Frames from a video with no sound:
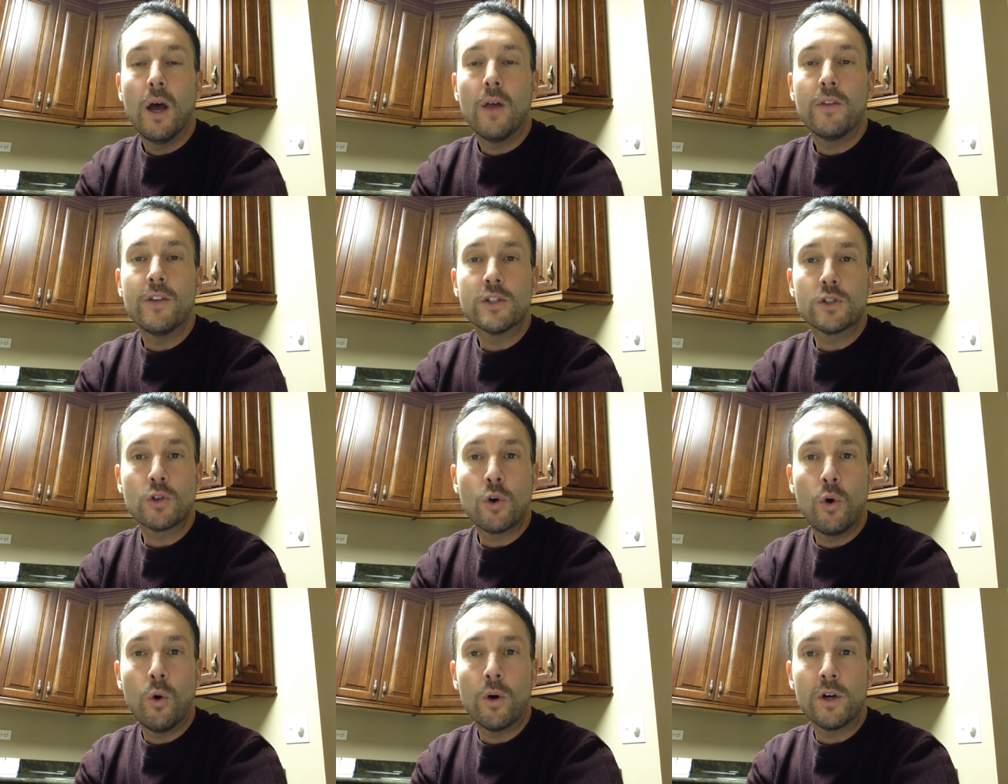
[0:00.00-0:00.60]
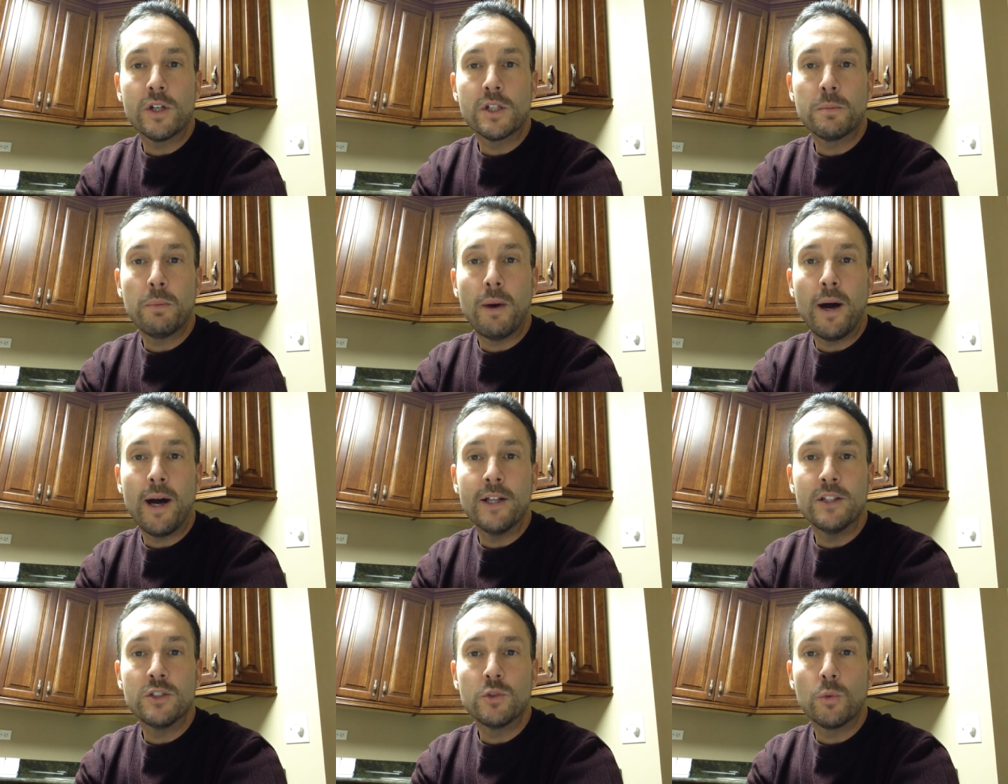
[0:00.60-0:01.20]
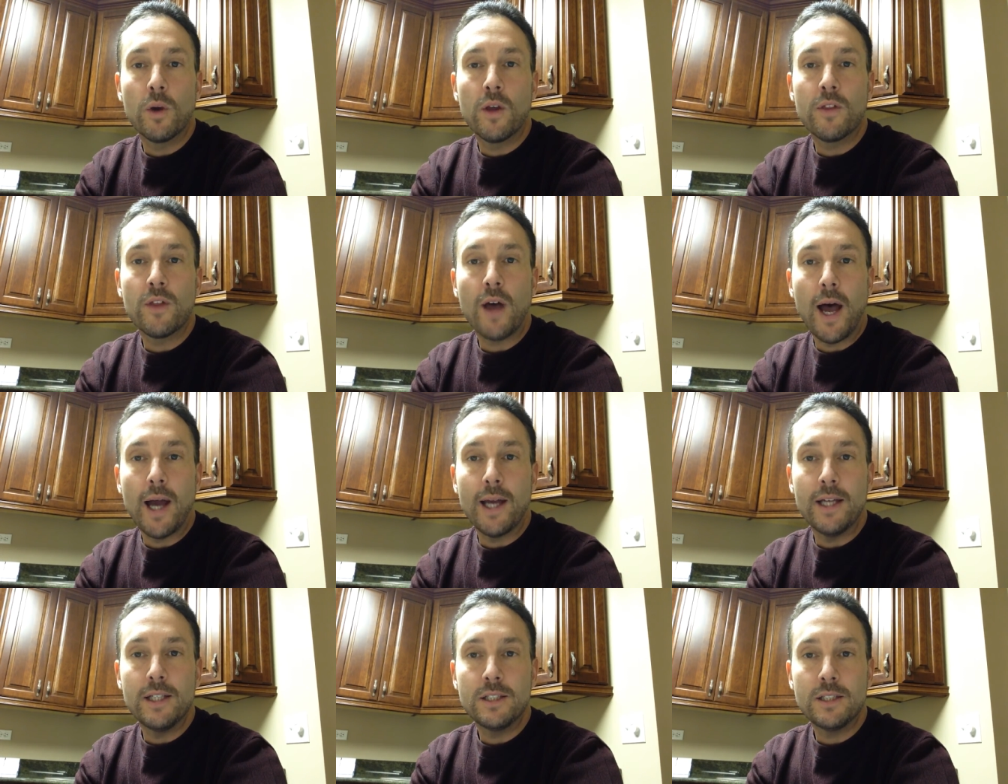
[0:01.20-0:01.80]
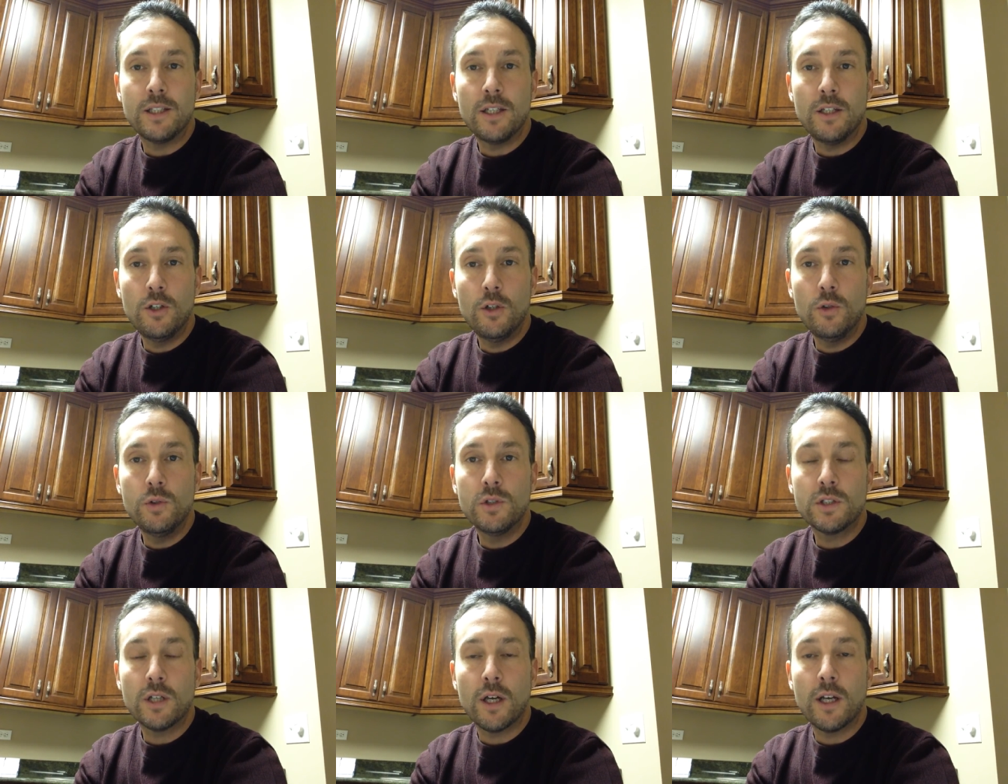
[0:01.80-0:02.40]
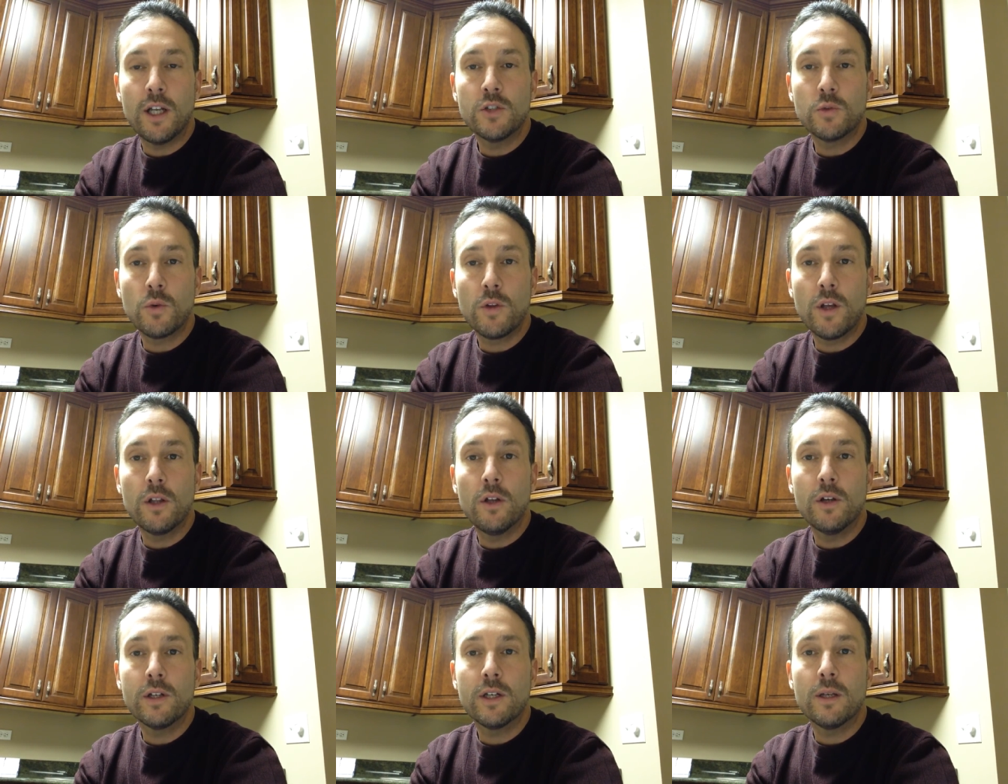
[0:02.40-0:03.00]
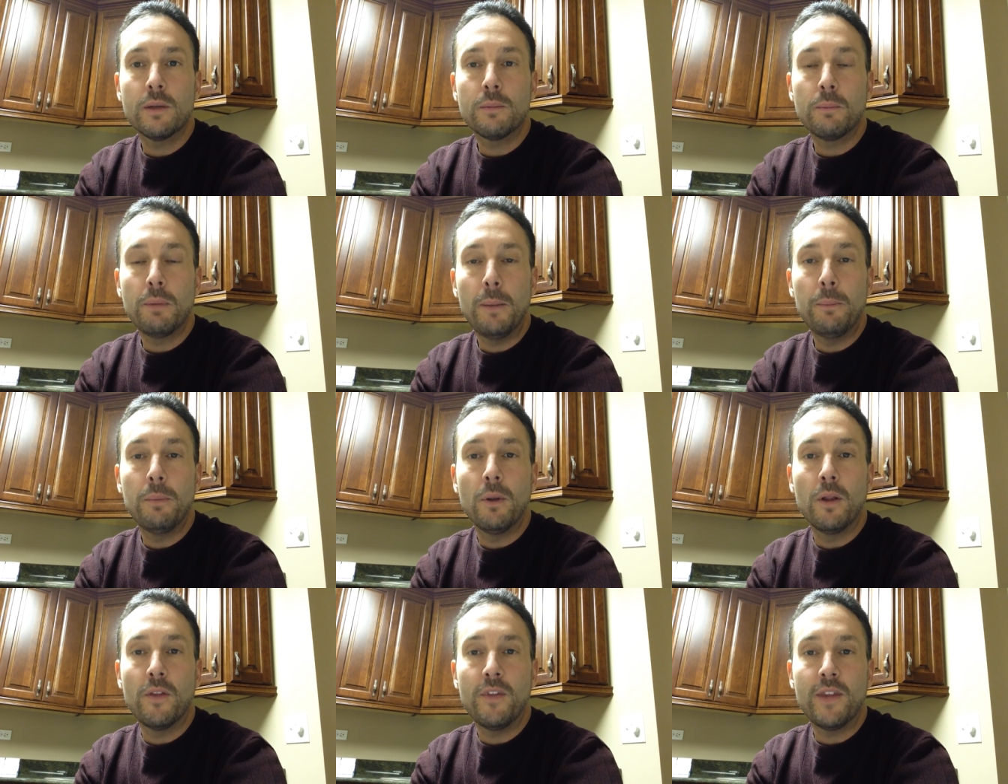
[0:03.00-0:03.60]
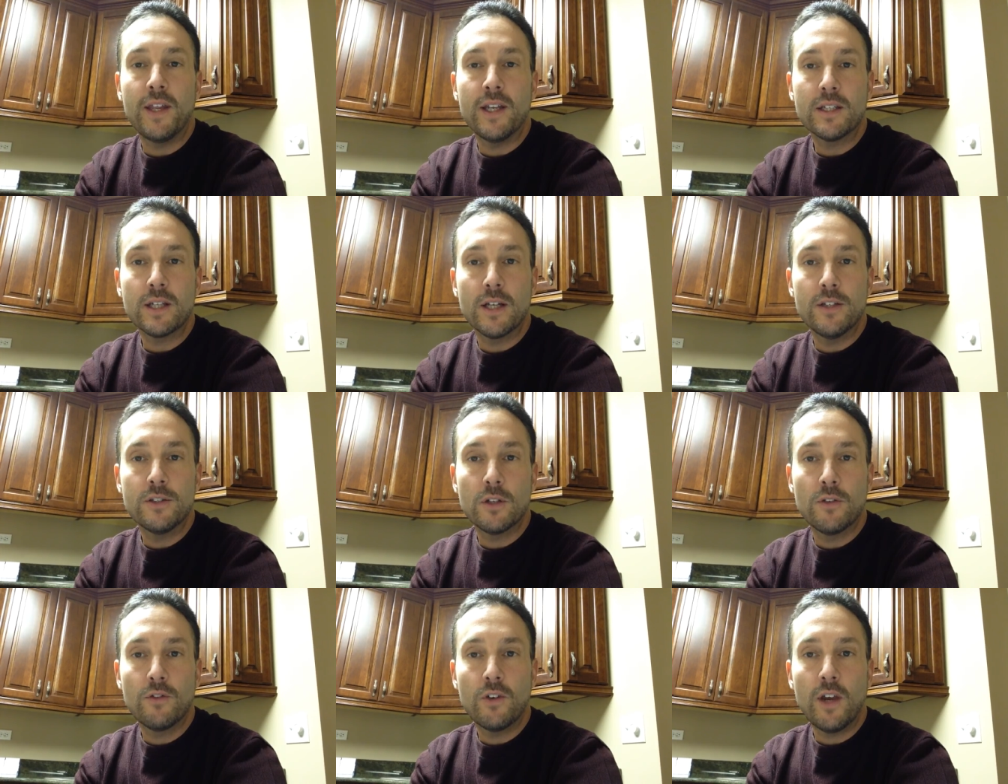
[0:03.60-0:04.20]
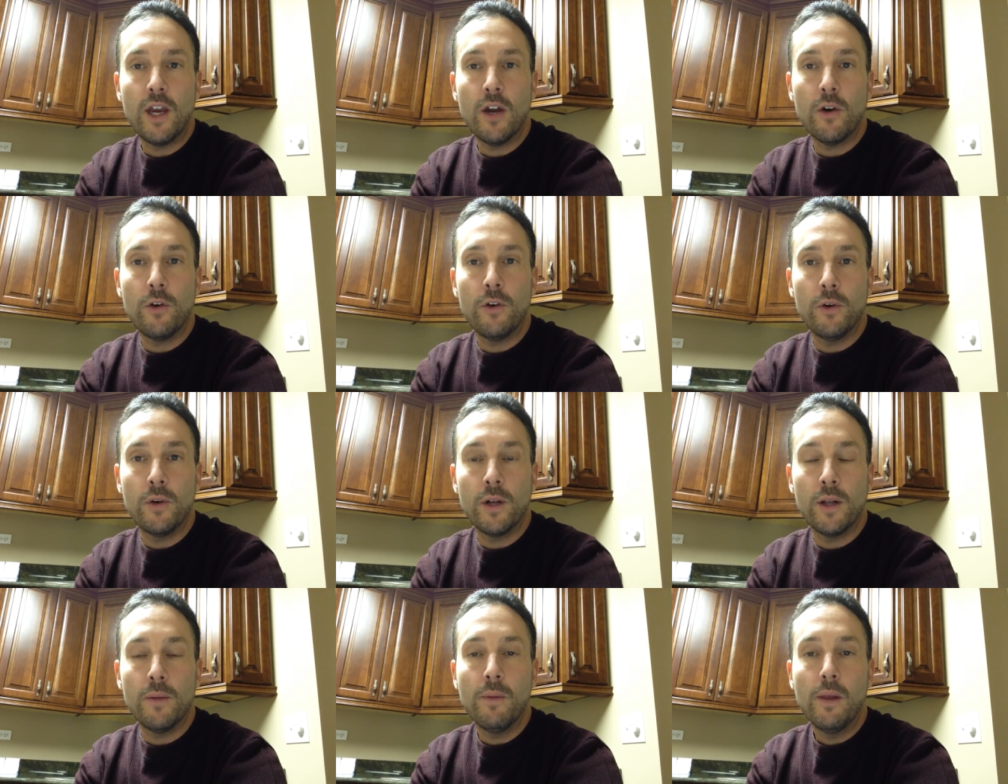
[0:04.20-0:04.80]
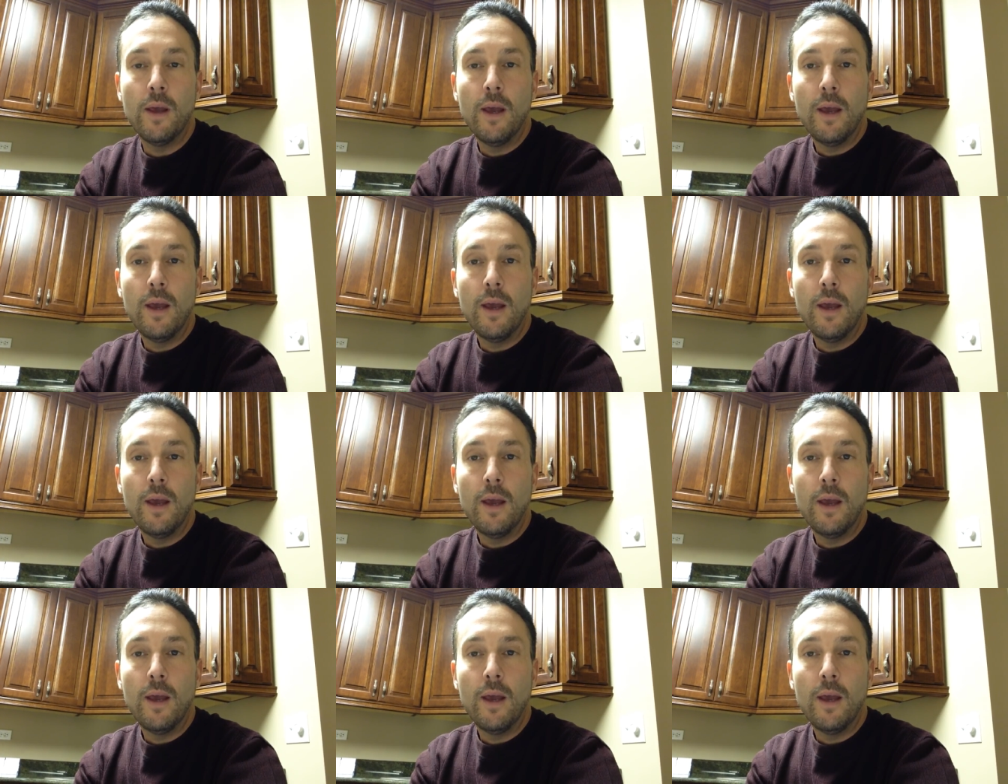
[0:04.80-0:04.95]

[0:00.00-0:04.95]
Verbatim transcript: This corresponds with ICU studies where they look at people in the intensive care unit